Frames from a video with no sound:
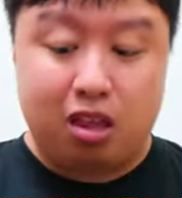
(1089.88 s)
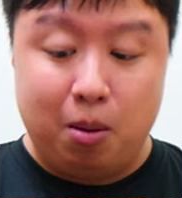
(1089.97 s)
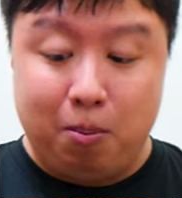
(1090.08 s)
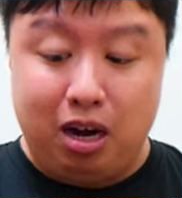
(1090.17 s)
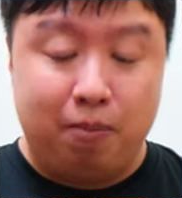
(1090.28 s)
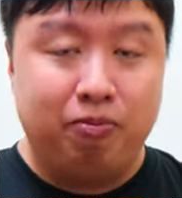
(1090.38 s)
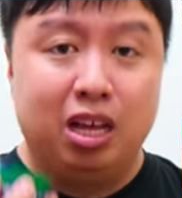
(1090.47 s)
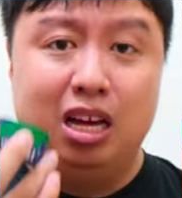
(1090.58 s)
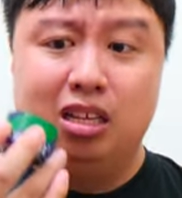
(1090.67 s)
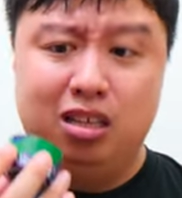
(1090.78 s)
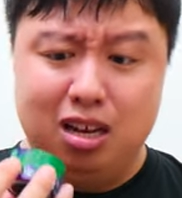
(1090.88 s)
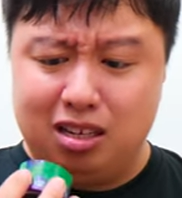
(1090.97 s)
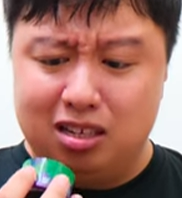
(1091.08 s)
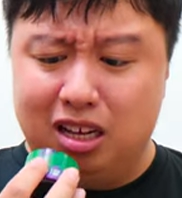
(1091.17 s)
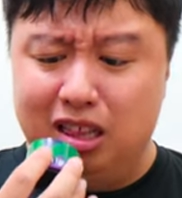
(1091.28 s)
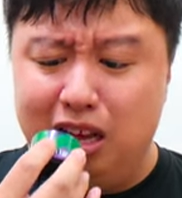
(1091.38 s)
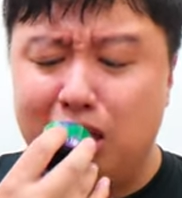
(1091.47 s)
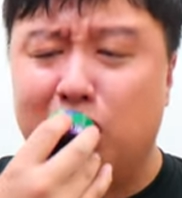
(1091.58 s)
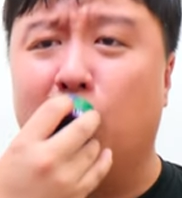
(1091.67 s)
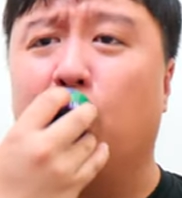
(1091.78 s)
But this is
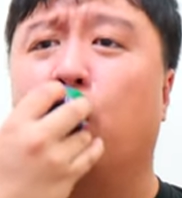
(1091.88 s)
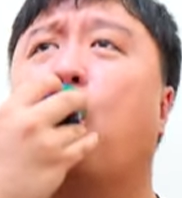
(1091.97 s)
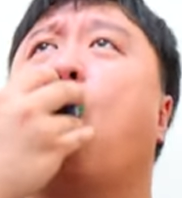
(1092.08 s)
delicious.